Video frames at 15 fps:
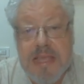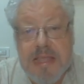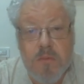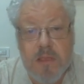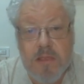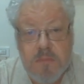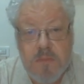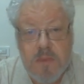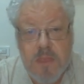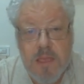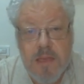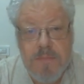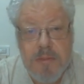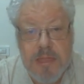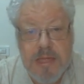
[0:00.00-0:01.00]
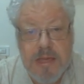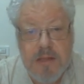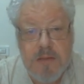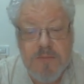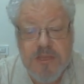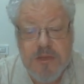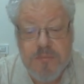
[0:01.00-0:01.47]
with a
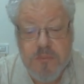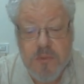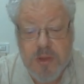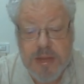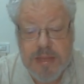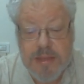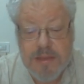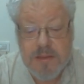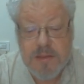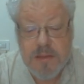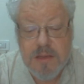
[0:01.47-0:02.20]
particular viewpoint,